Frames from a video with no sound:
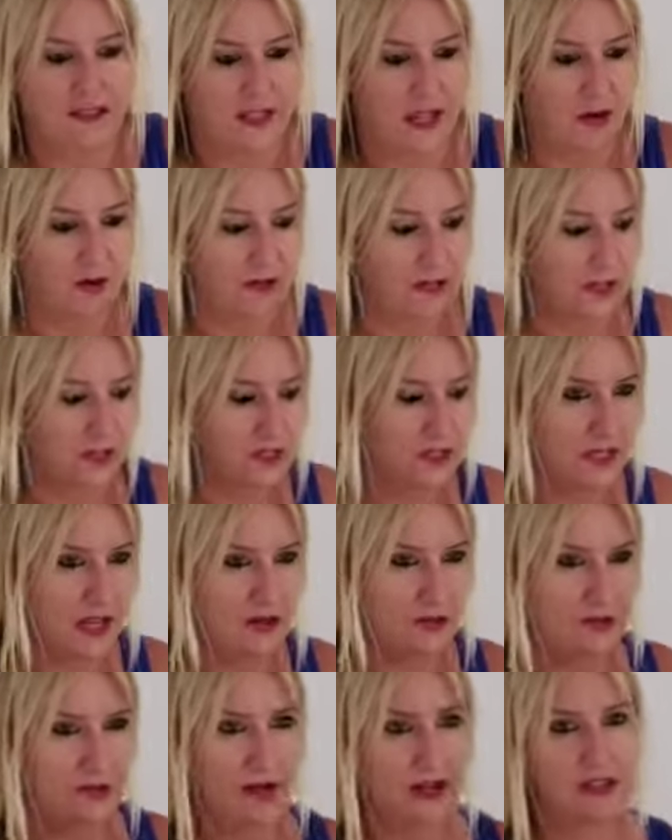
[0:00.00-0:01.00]
Now it's a
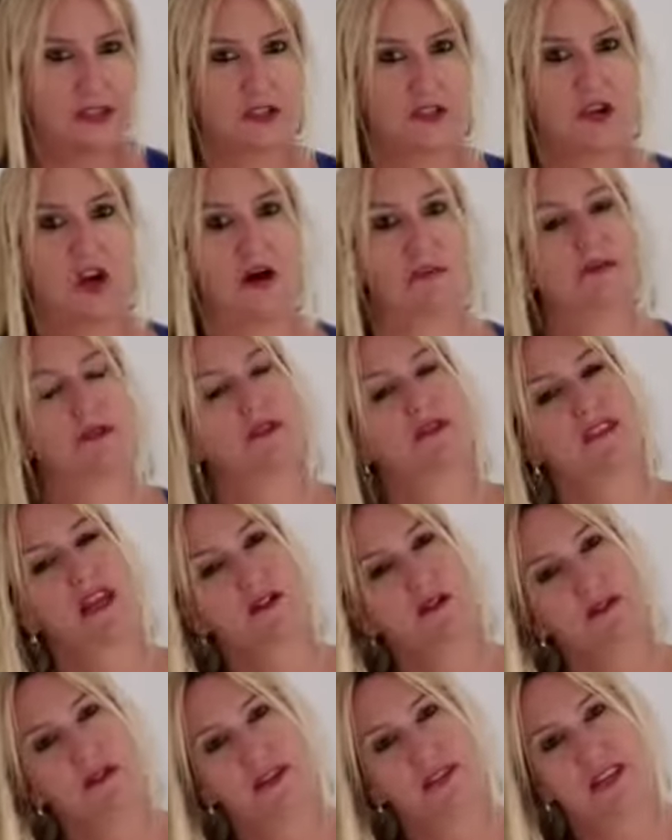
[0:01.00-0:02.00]
standardized job. So
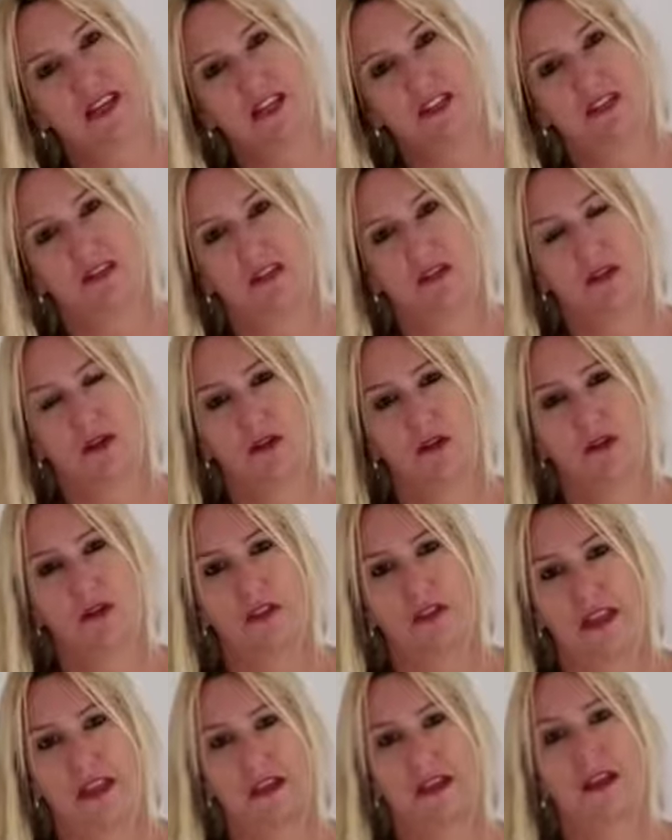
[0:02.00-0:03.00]
standardization is another
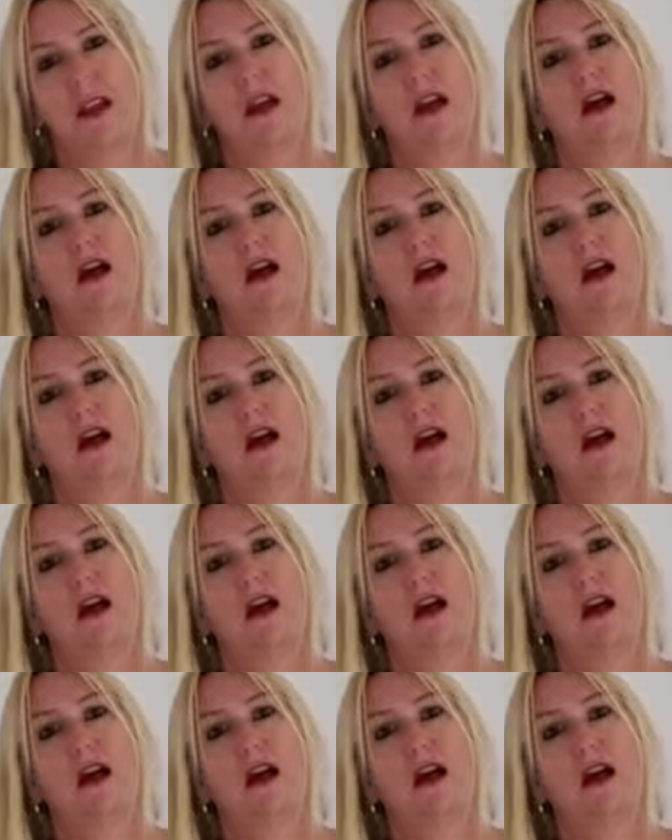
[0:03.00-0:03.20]
thing